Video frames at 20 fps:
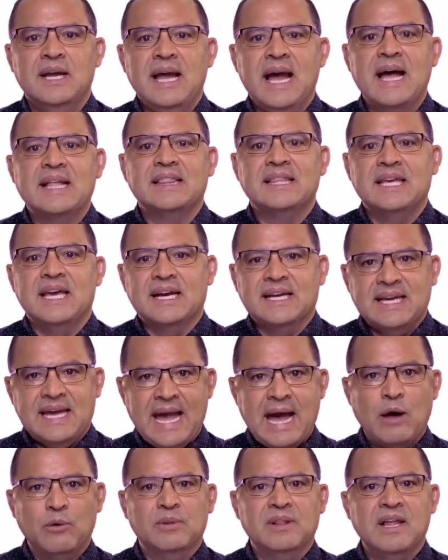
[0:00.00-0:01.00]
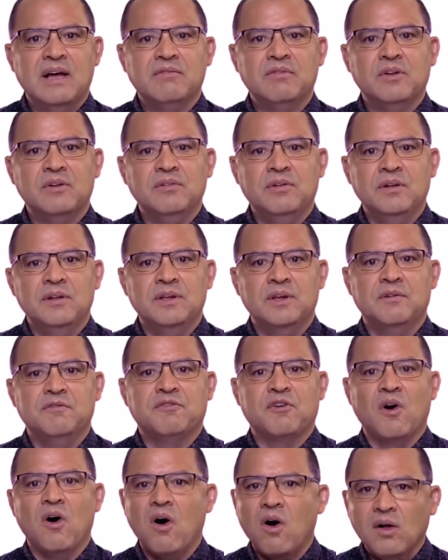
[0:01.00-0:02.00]
at the account level, you know,
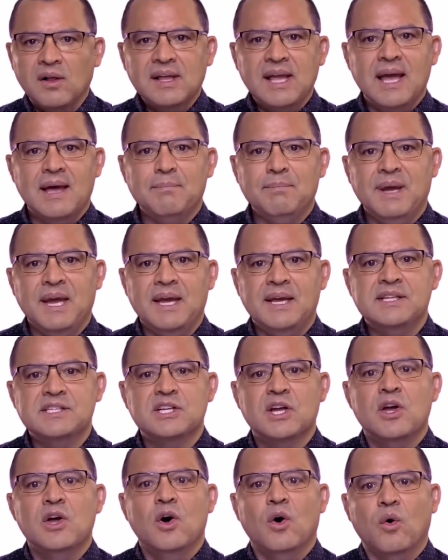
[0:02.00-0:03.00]
for all campaigns,